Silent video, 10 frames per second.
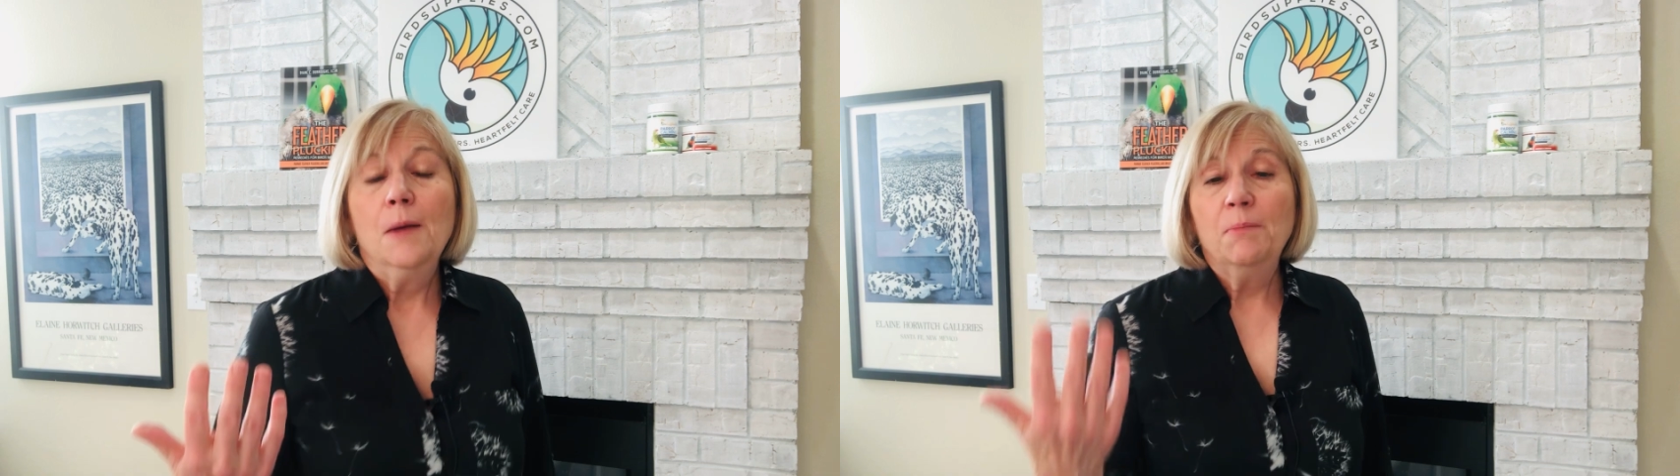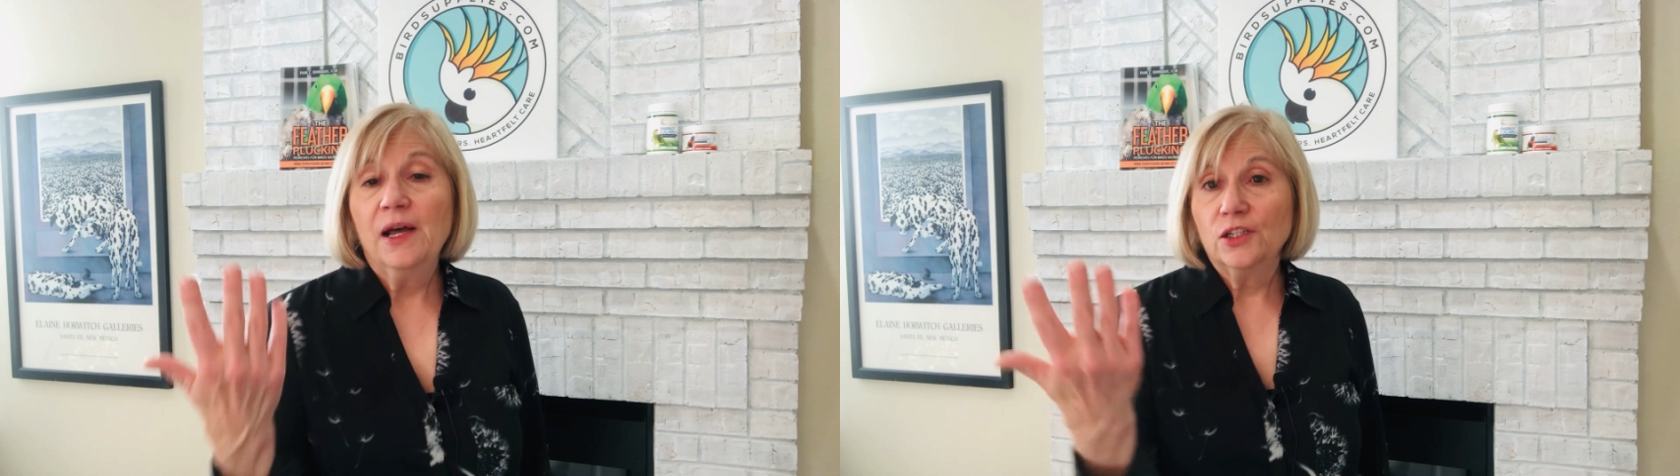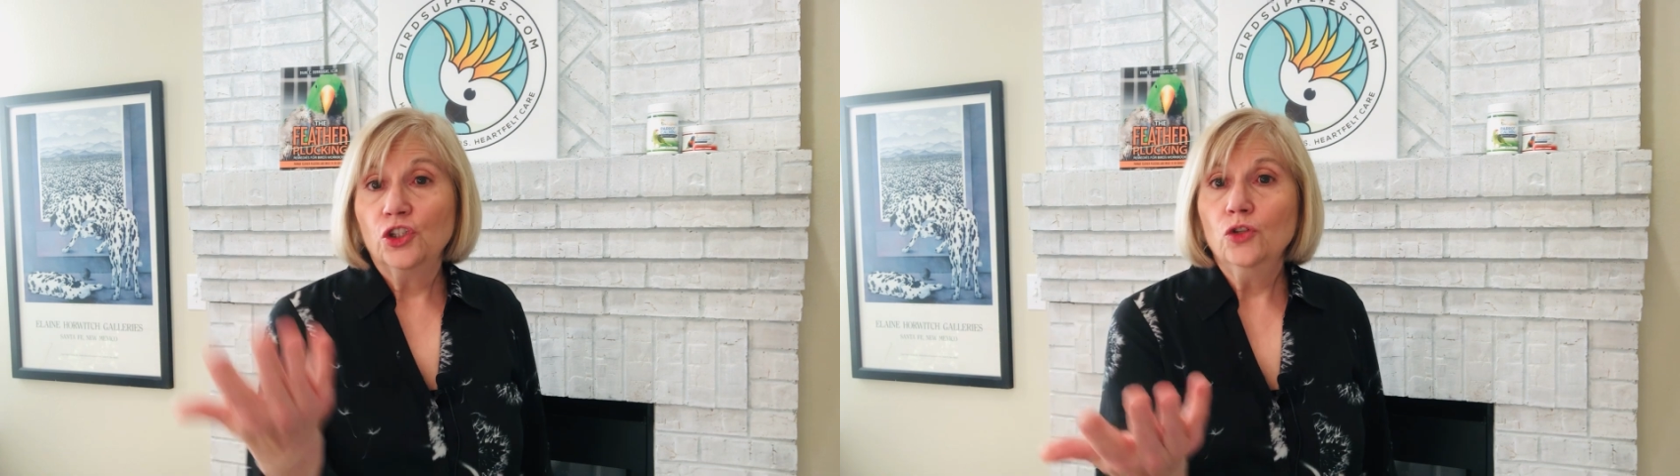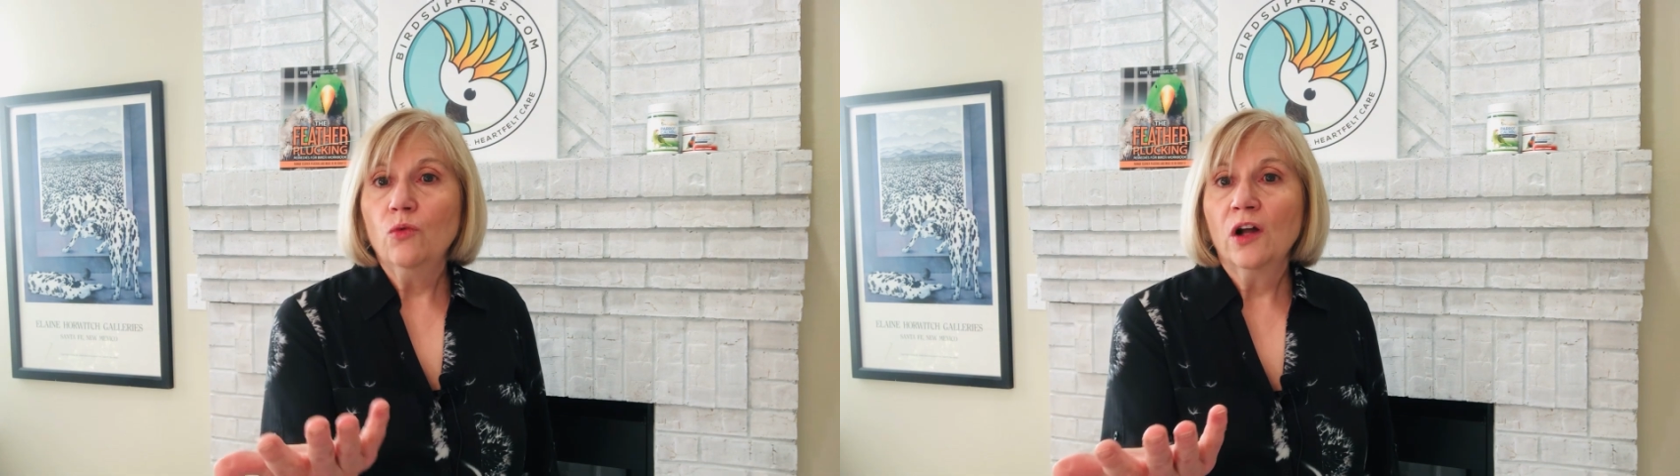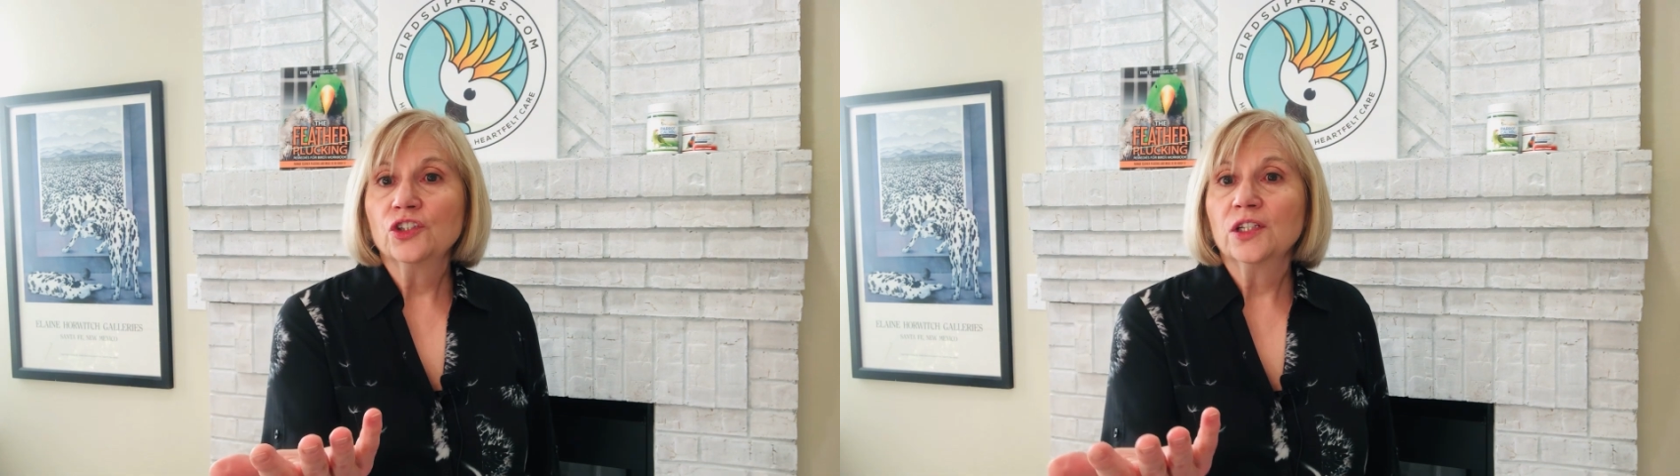But you
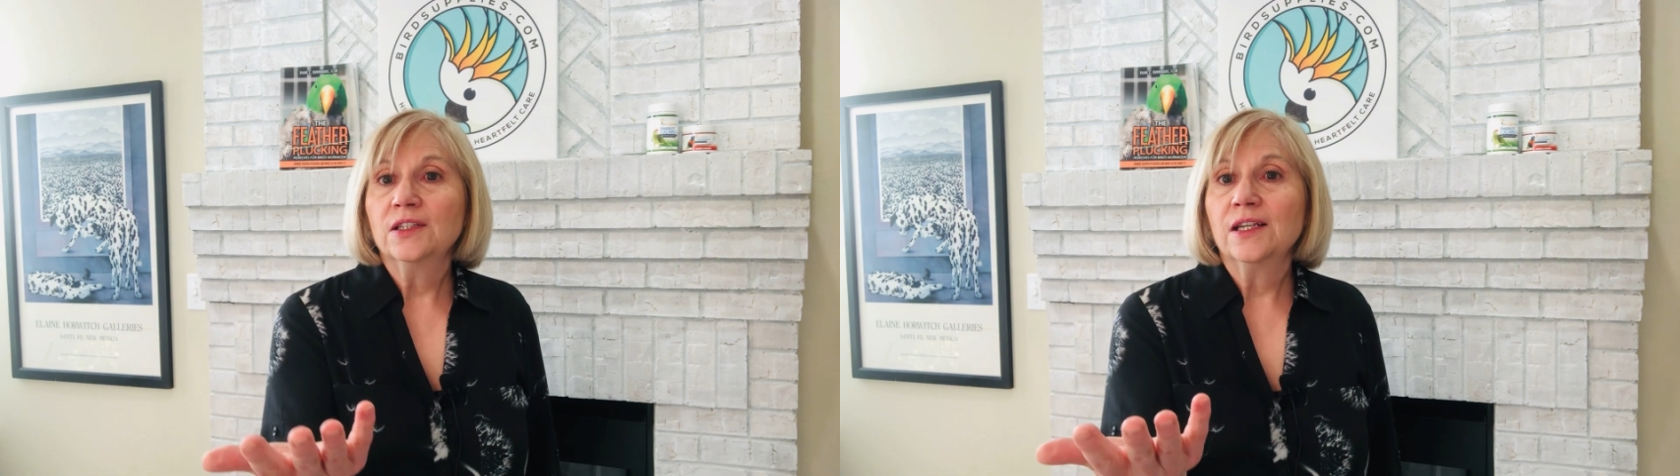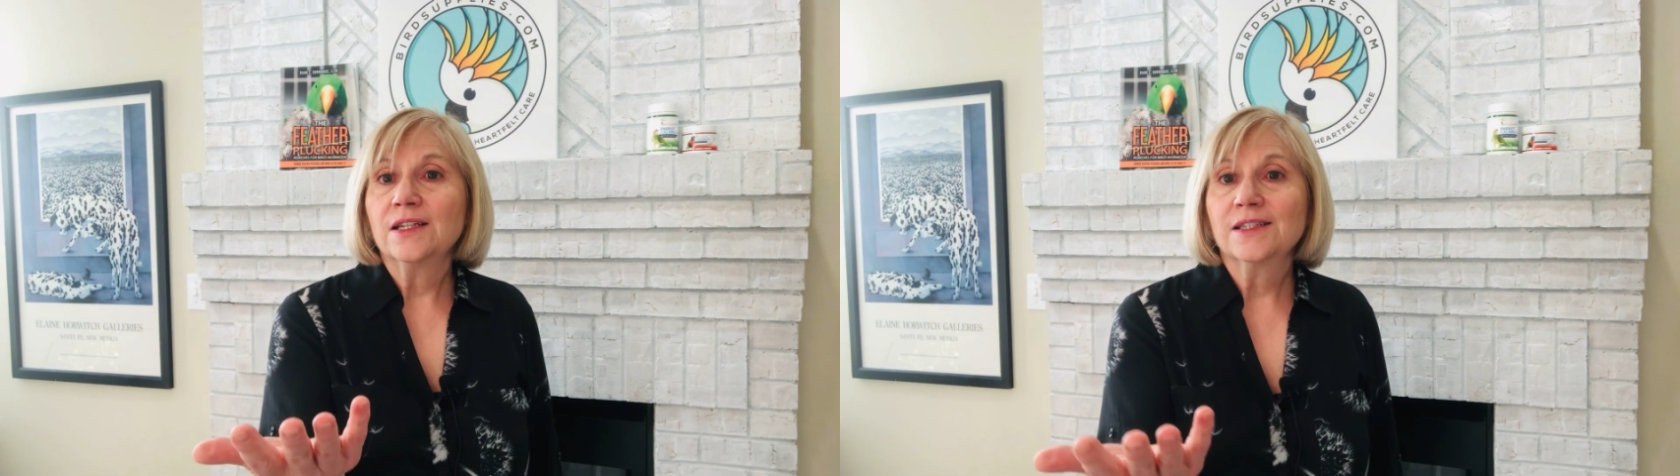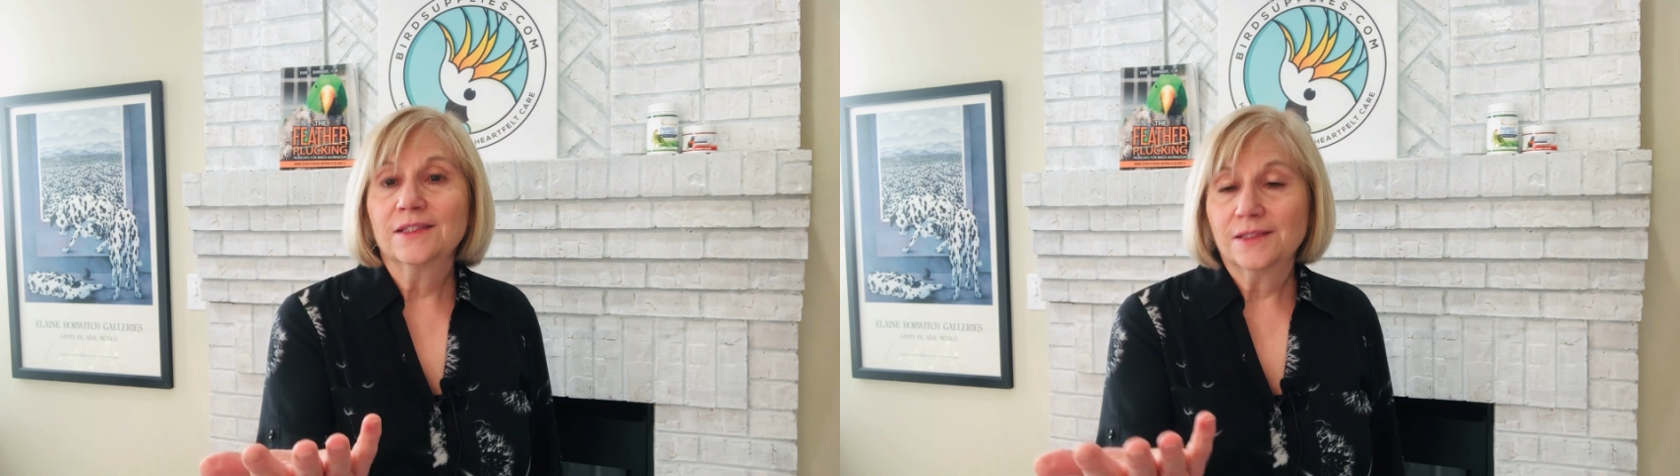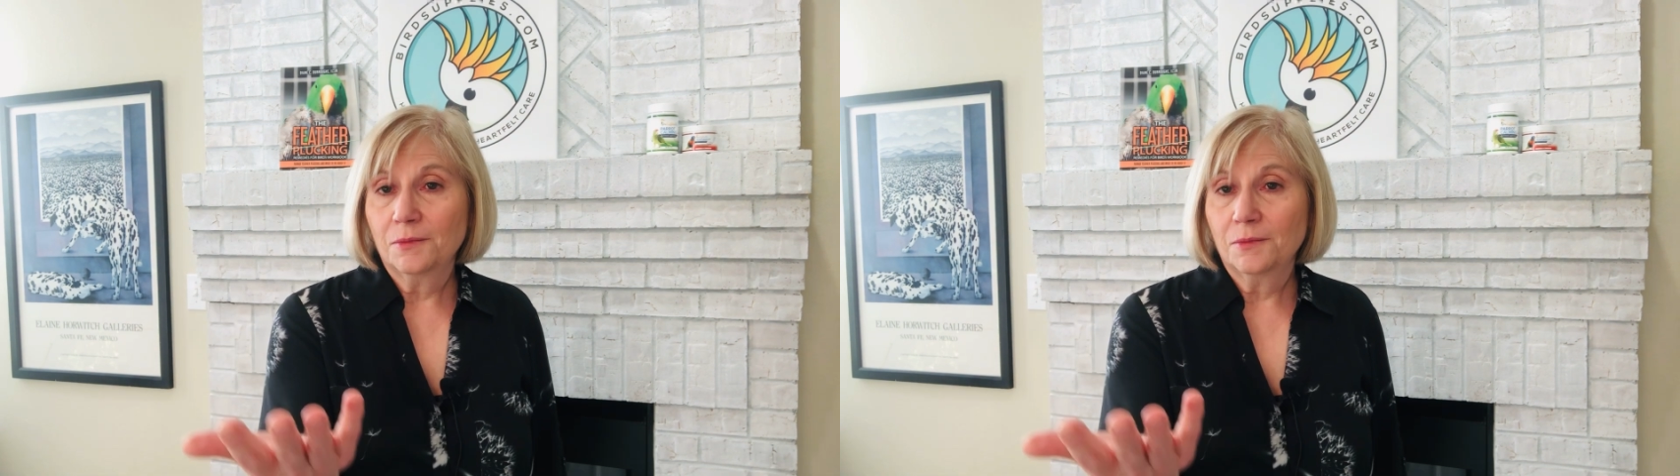watching this